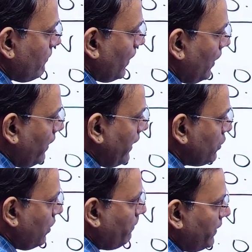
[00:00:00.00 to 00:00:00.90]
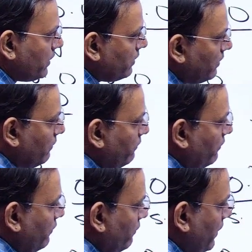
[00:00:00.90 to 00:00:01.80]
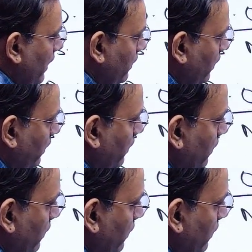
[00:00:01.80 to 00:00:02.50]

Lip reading: The next hop is Bharti